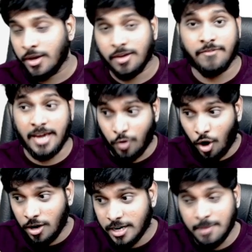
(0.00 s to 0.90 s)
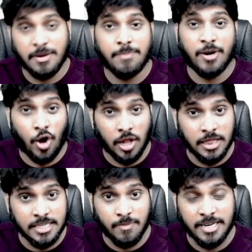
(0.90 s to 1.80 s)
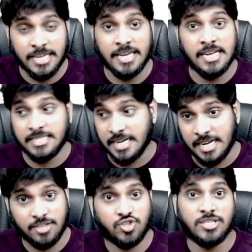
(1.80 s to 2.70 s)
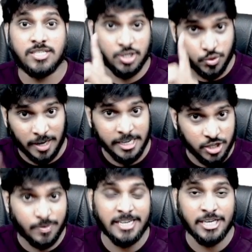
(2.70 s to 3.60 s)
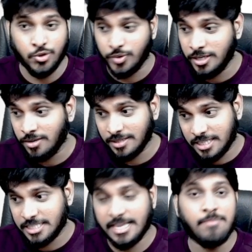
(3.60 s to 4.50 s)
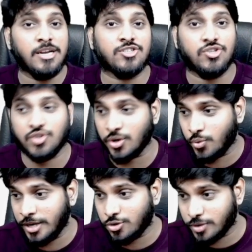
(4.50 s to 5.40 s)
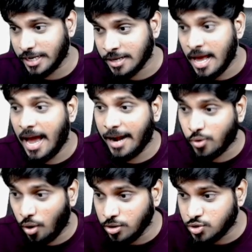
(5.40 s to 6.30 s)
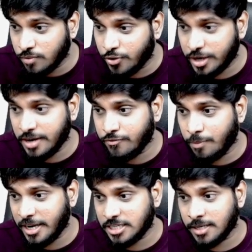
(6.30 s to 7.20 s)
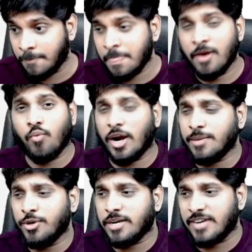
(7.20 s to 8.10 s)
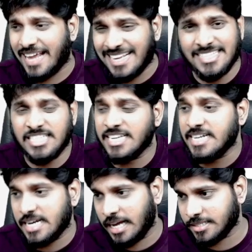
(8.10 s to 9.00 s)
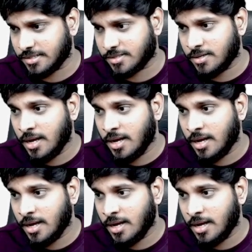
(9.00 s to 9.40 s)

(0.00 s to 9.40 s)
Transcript: we have already prepared all these materials and lectures in 2022 year, the same lectures you're going to get. And also for your information, what about our existing classes?